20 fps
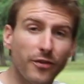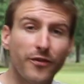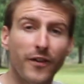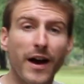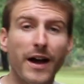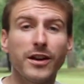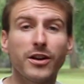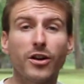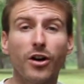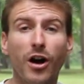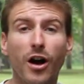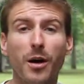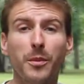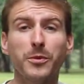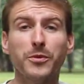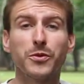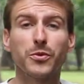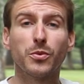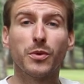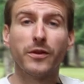van
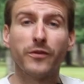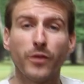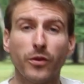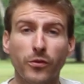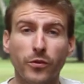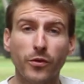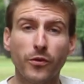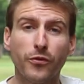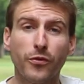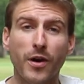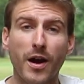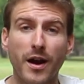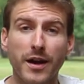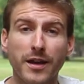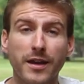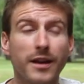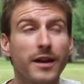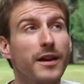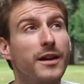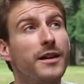comes with a roof
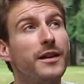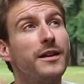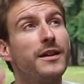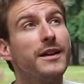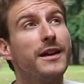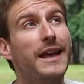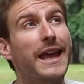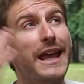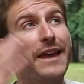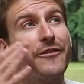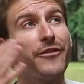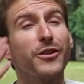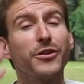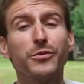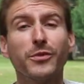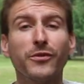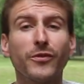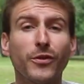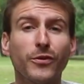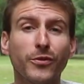rack,
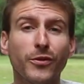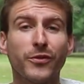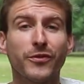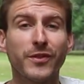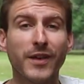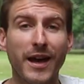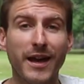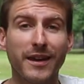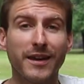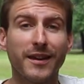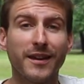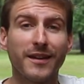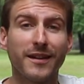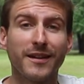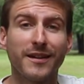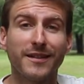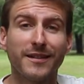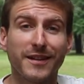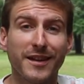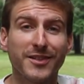even with a roof deck.
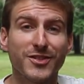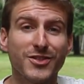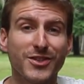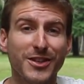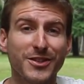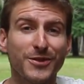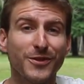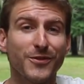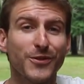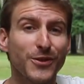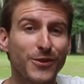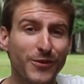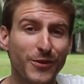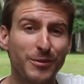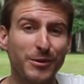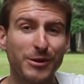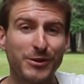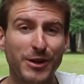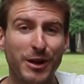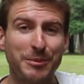Let's check the view
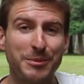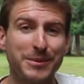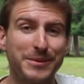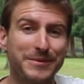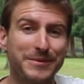from the top.